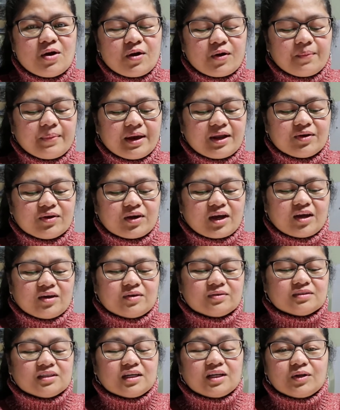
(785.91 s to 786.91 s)
Kung meron
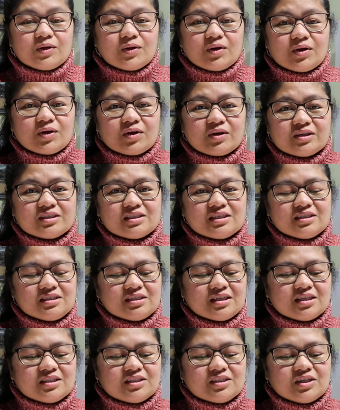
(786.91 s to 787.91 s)
kayong tanong or
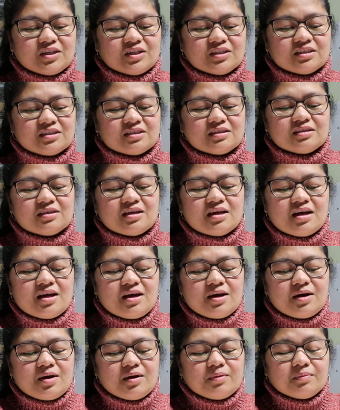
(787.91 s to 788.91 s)
suggestions,
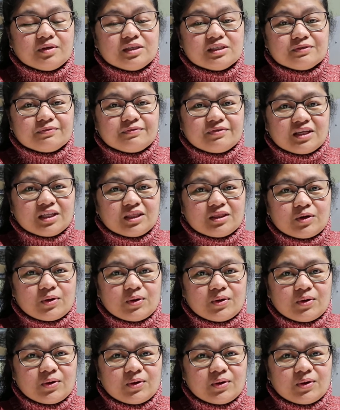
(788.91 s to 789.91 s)
please free
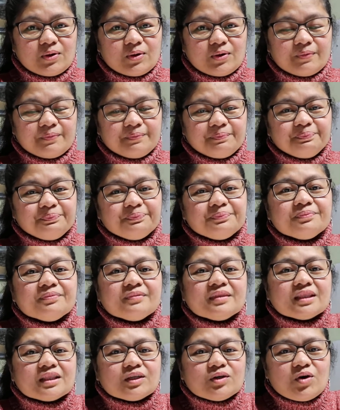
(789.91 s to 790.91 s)
to
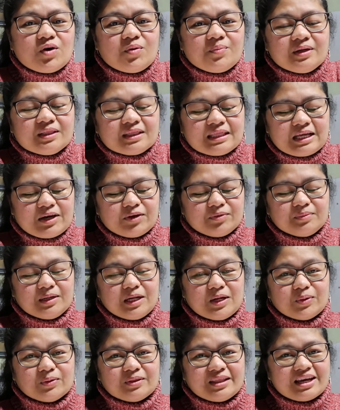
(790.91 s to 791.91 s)
comment down
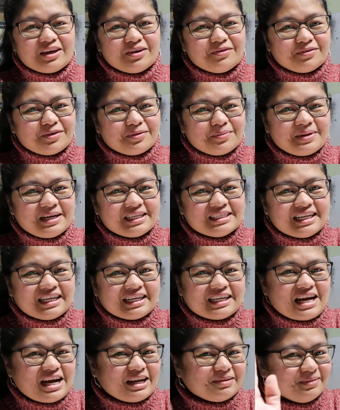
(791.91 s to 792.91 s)
below. Thank you very much
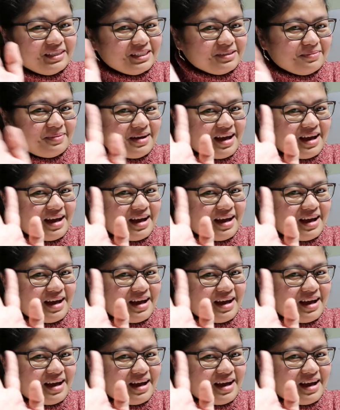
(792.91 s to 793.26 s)
and God bless.